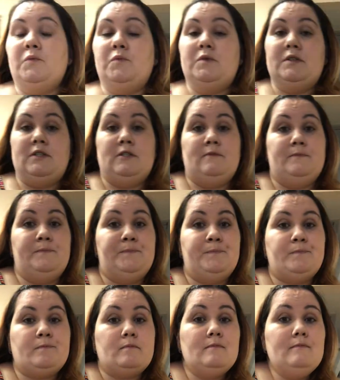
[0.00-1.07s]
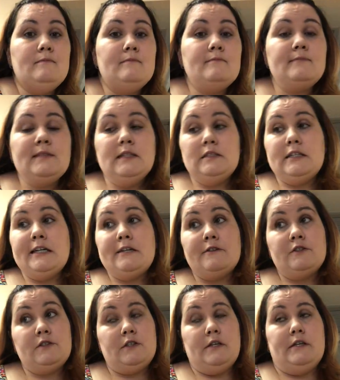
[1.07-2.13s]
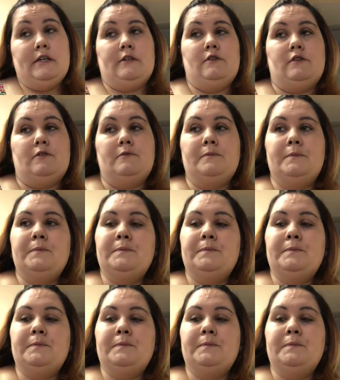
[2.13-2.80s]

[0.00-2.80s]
one lighter so you can't tell.